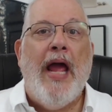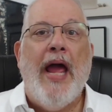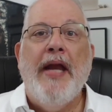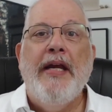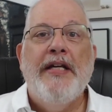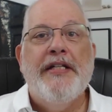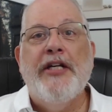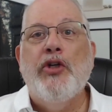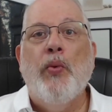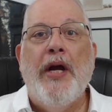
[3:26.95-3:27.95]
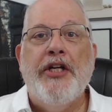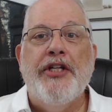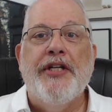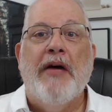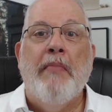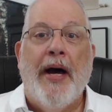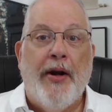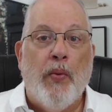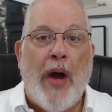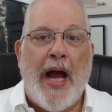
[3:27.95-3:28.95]
any situations that
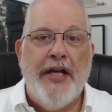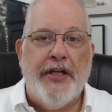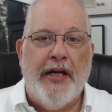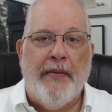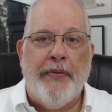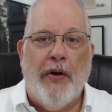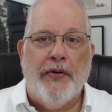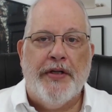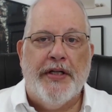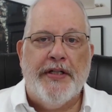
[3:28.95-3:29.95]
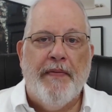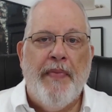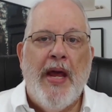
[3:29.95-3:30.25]
might arise in hypnosis,